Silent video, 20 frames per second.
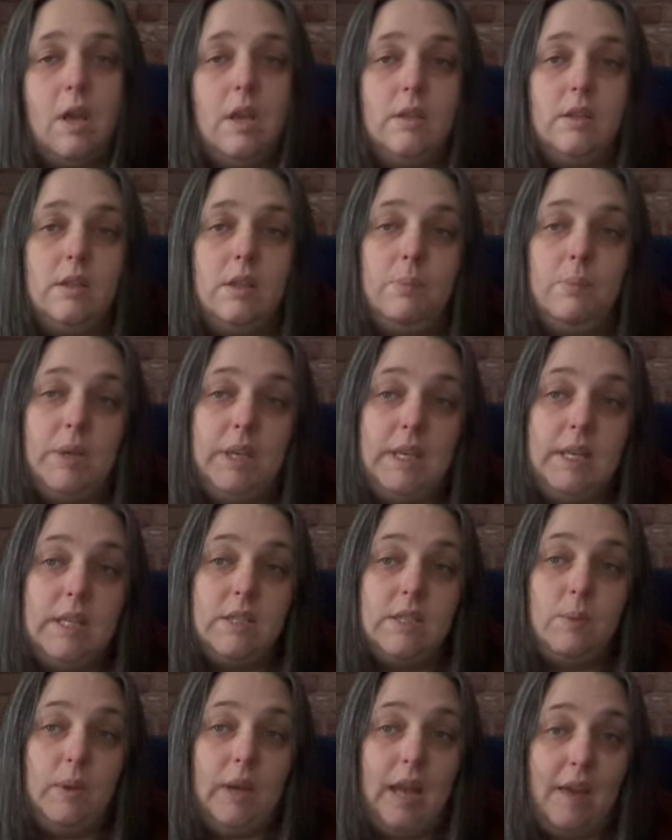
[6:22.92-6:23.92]
The
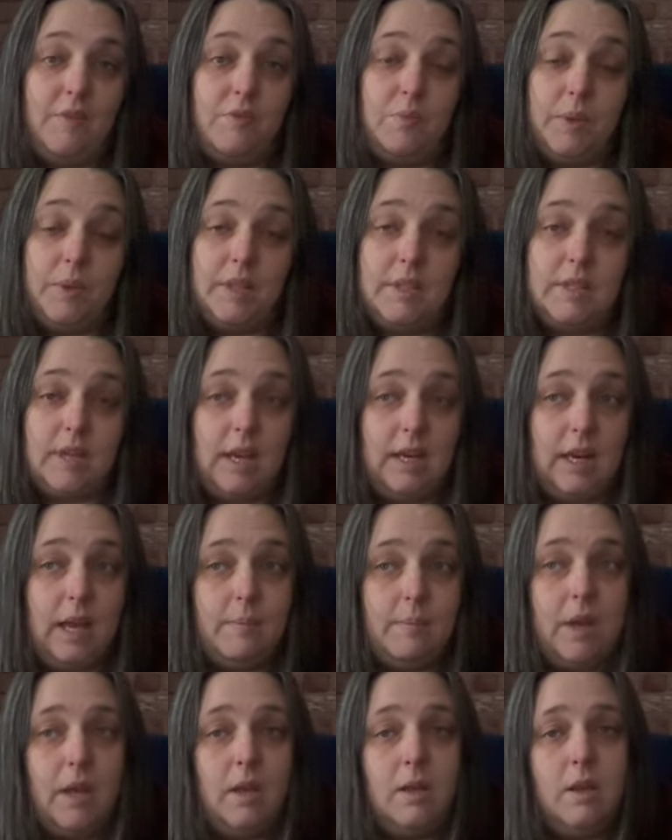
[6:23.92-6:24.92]
police were left with a
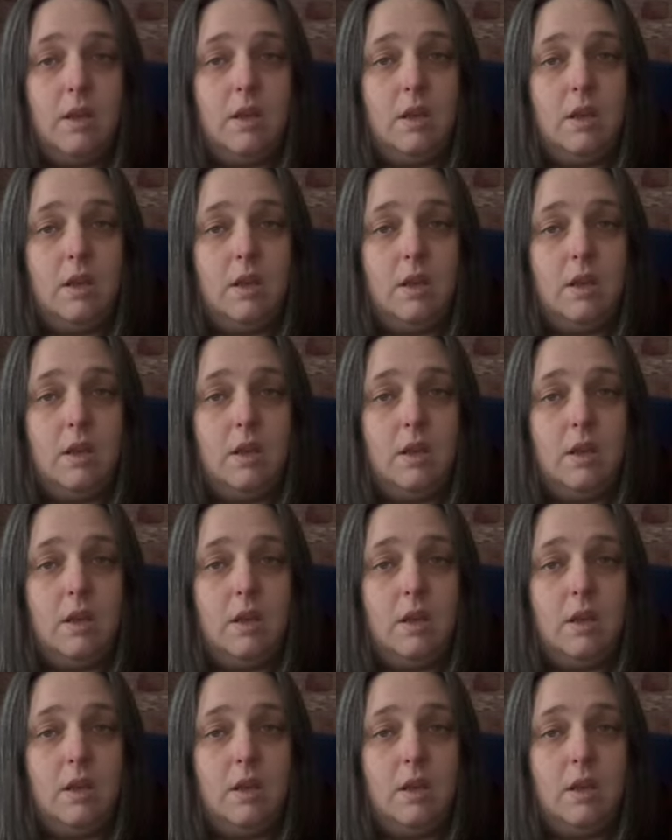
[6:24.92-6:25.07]
dilemma.